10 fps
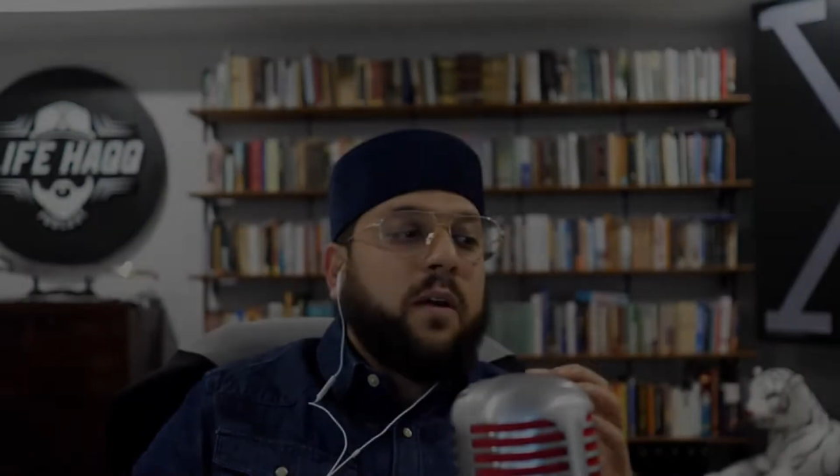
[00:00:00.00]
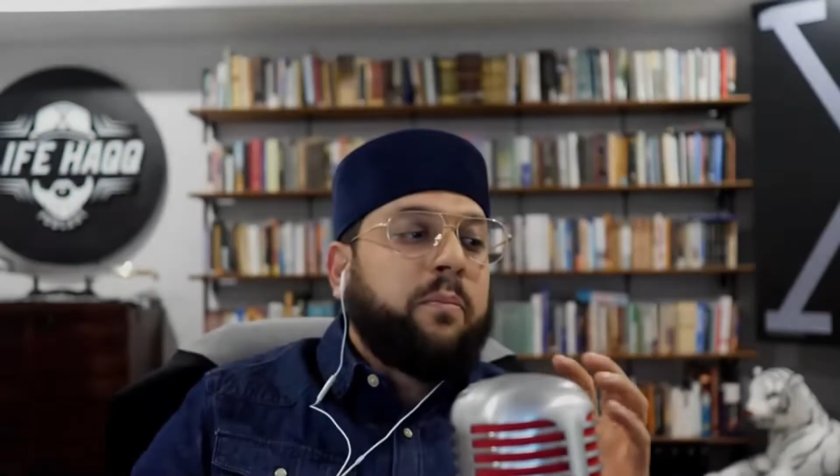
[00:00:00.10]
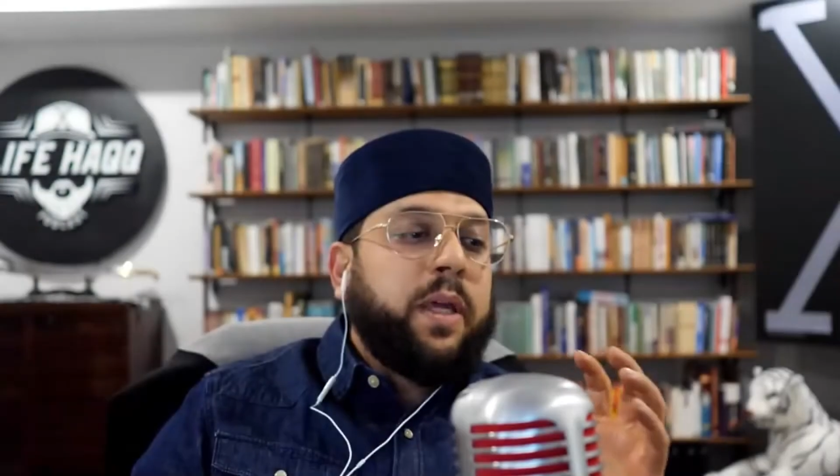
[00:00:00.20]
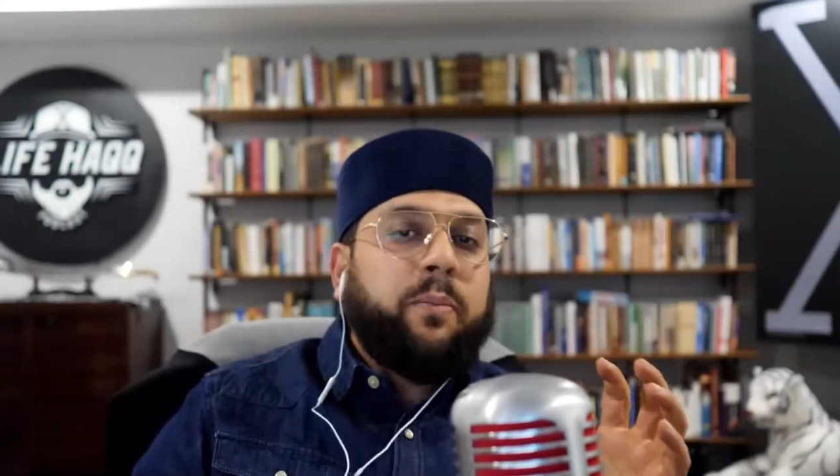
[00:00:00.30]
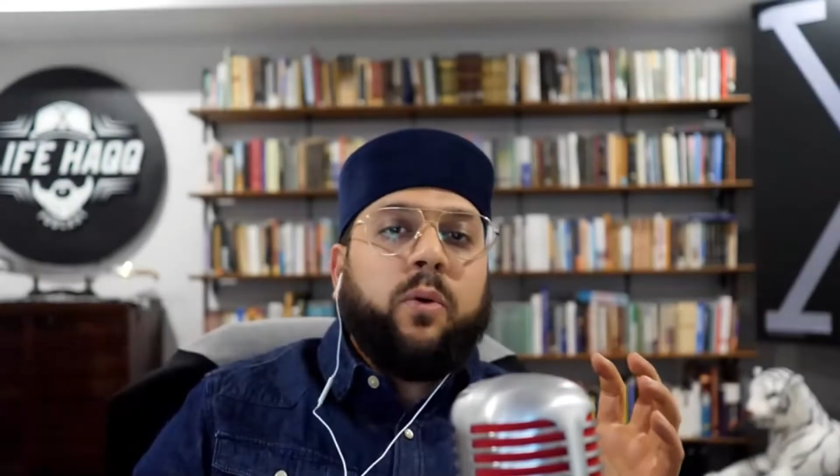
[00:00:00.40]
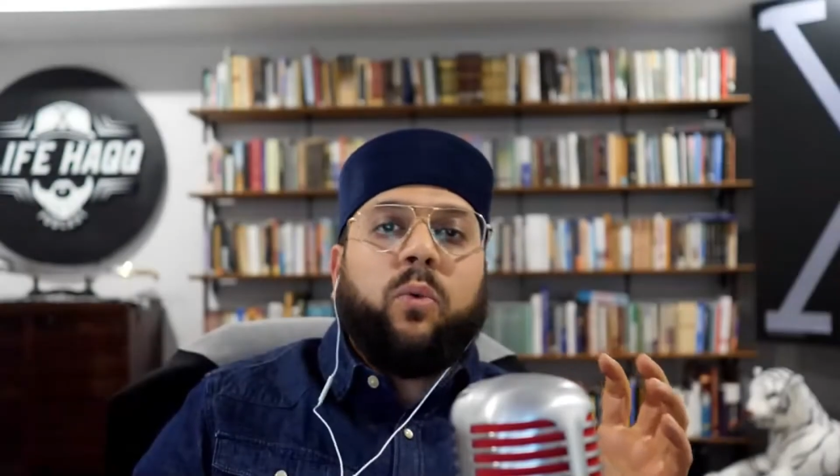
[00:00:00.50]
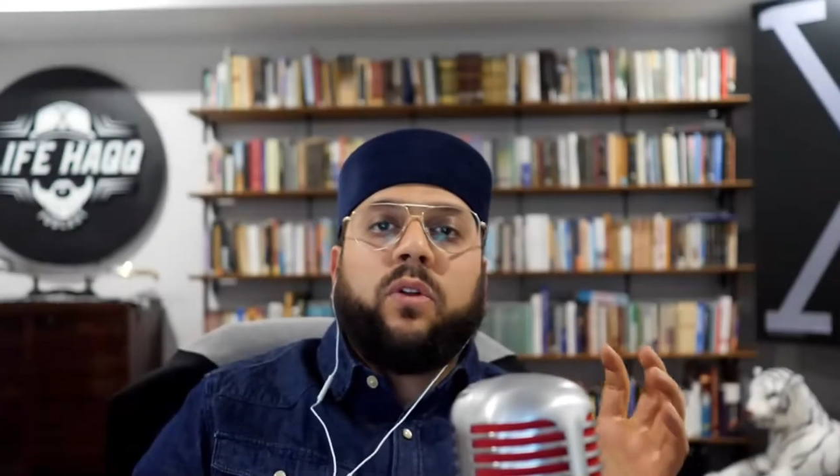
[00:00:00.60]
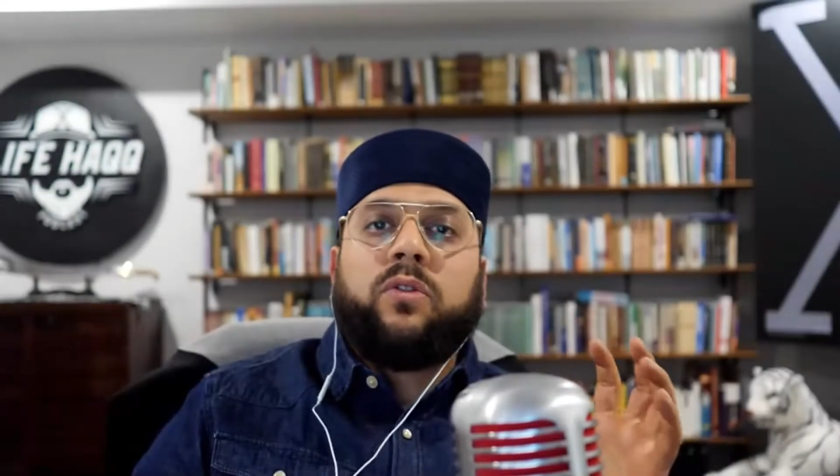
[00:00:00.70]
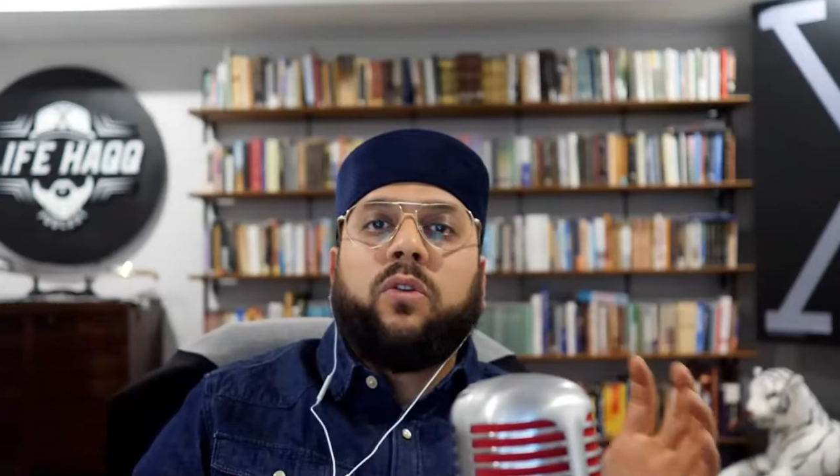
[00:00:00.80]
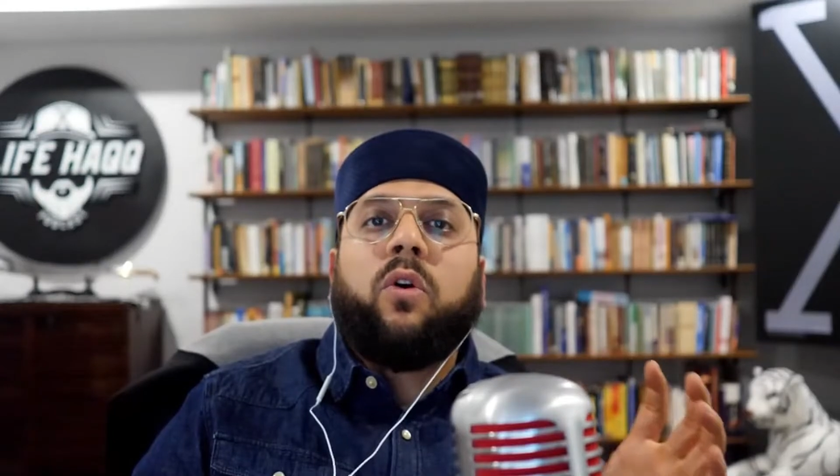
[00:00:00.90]
People will
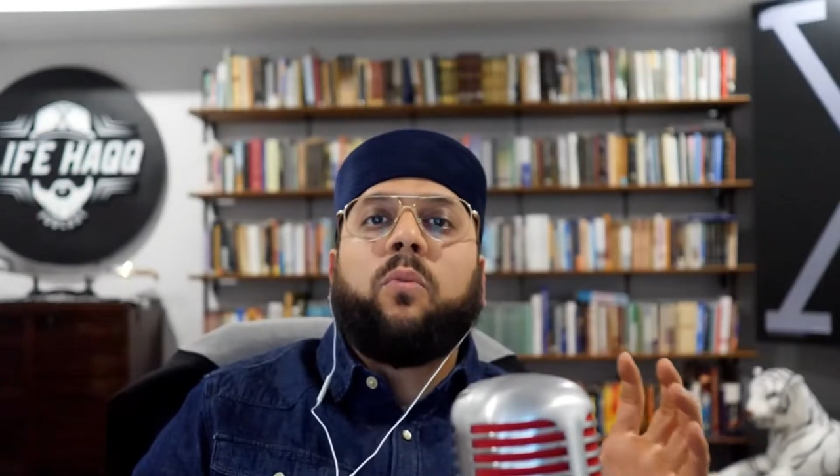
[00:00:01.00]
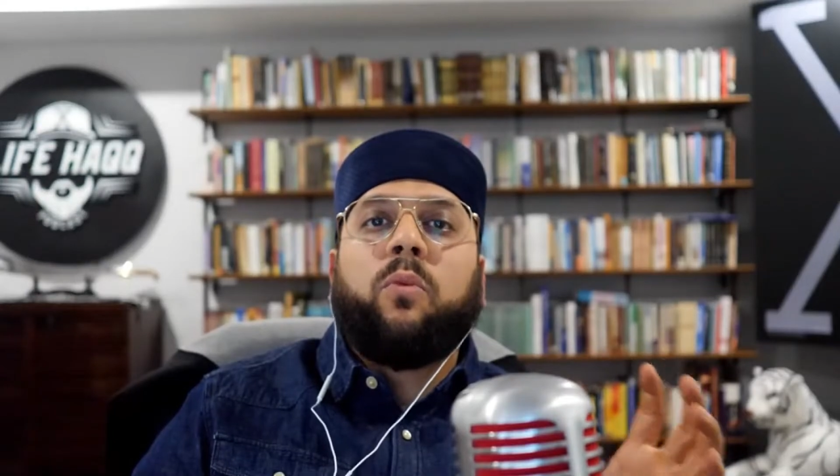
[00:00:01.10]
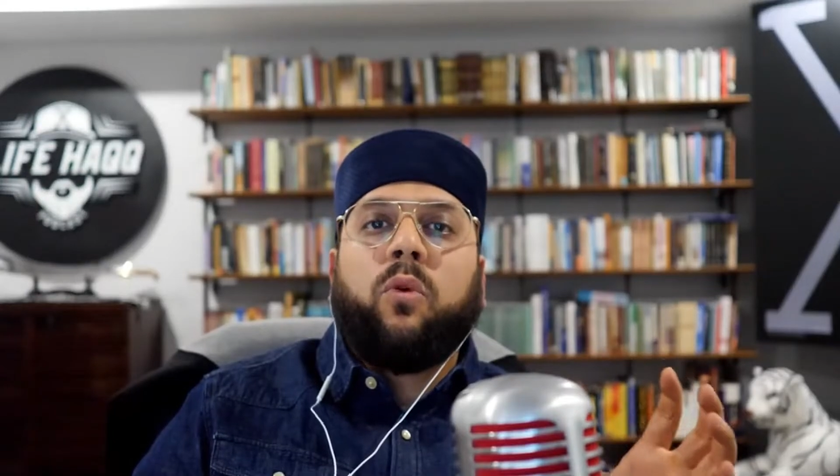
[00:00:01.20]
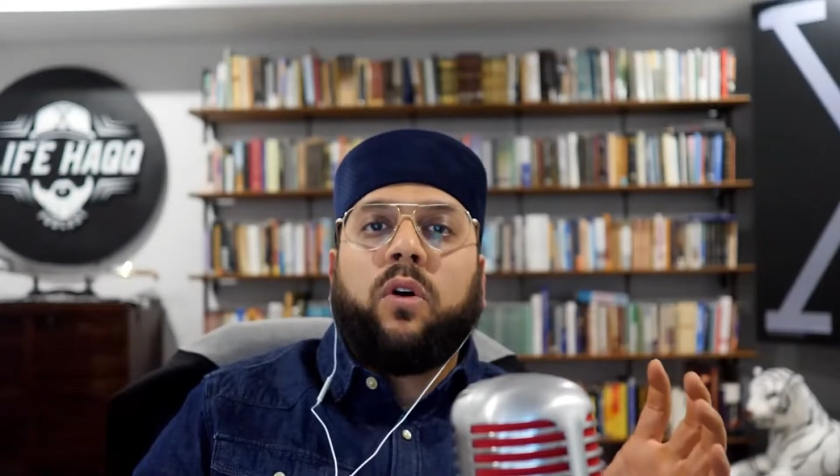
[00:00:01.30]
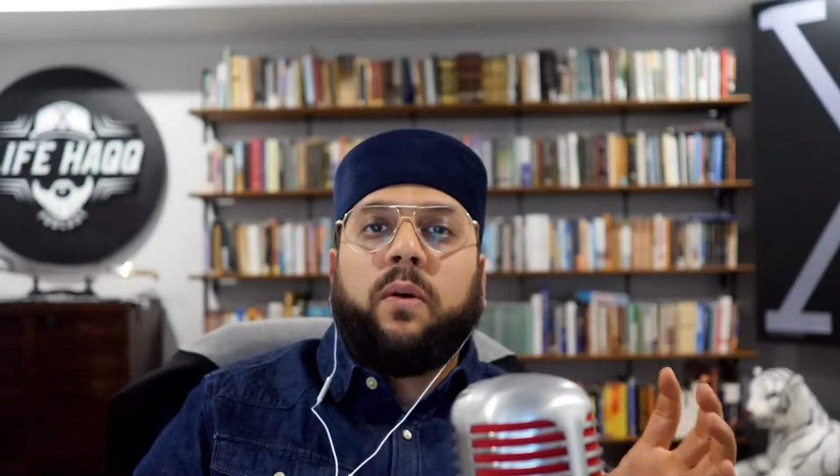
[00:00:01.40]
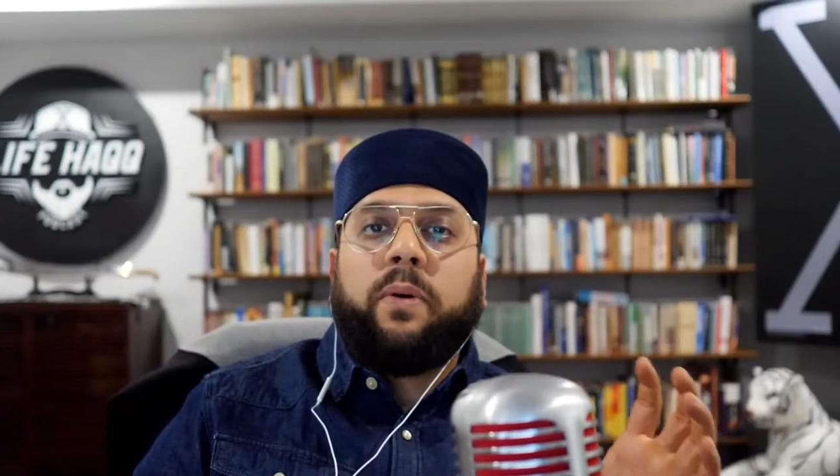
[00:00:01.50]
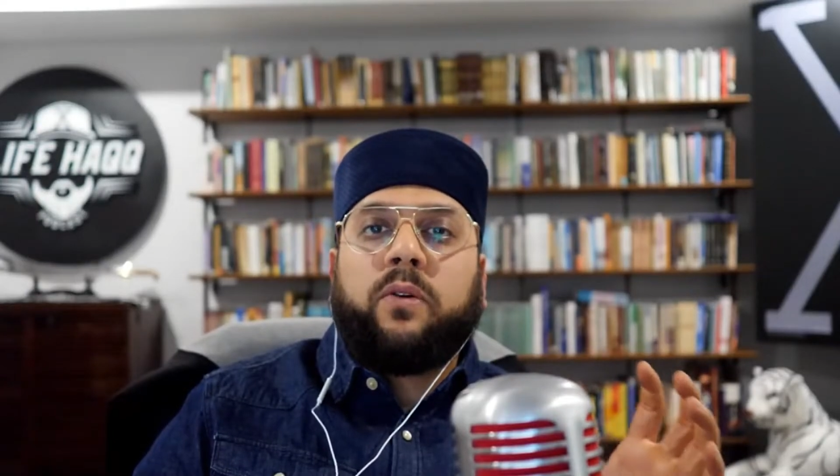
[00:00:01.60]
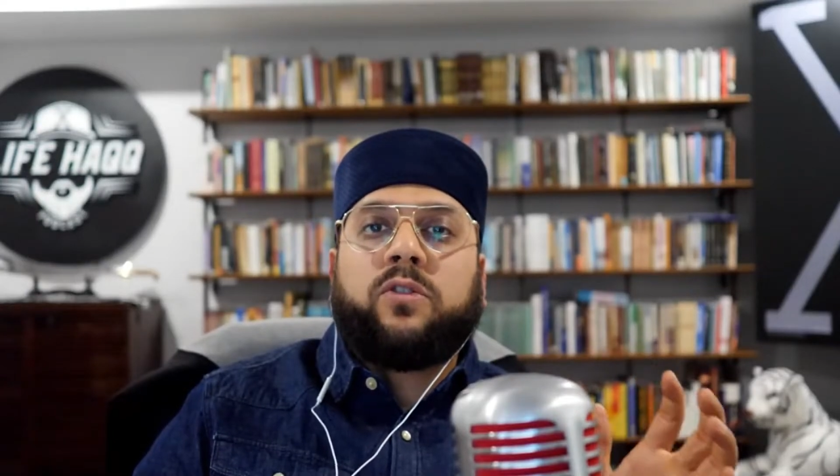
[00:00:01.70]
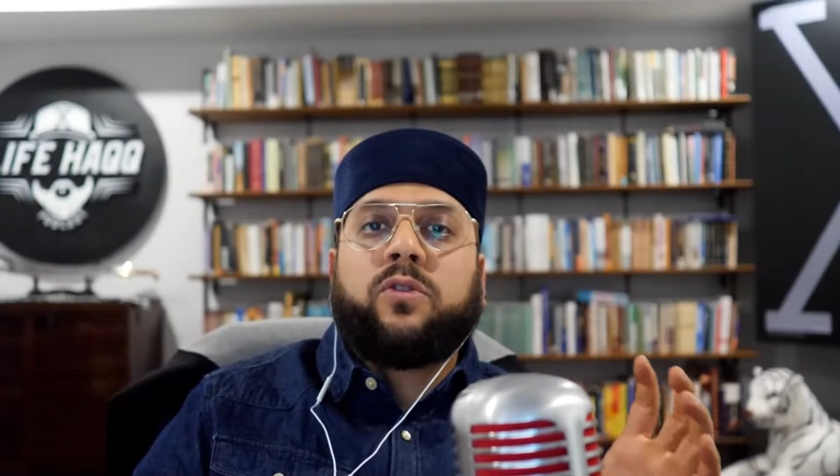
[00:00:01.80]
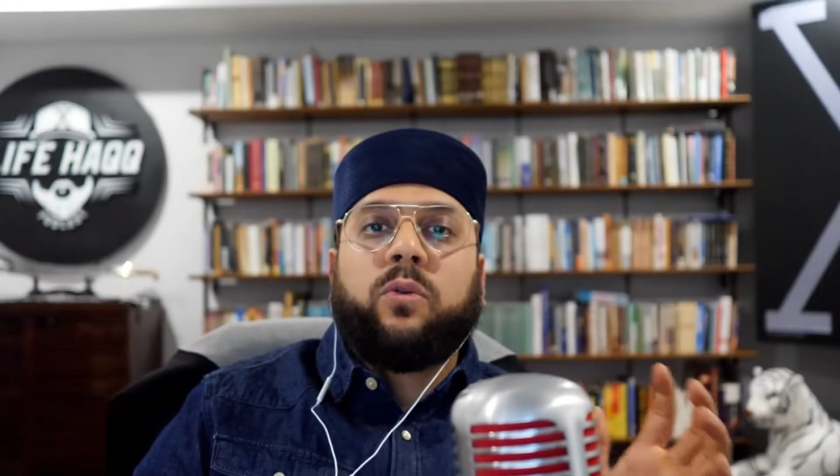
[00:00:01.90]
know more about
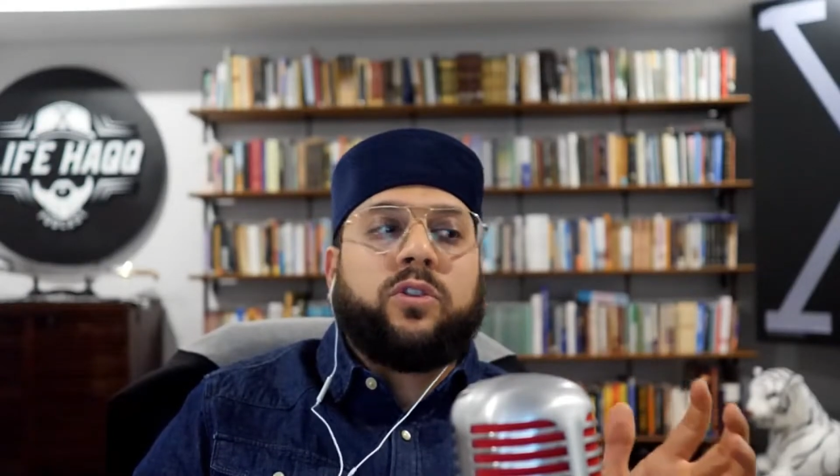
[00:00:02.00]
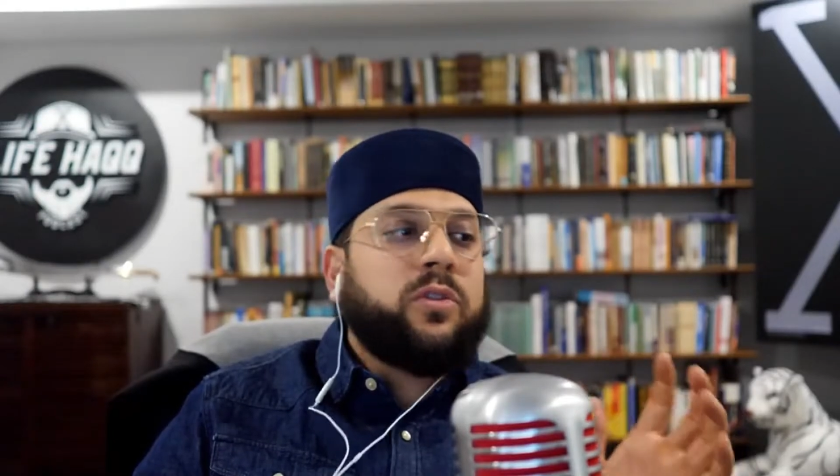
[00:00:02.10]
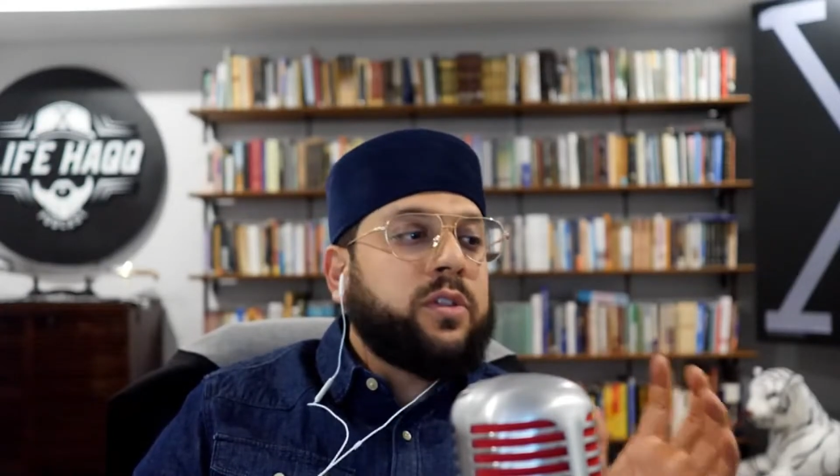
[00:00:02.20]
social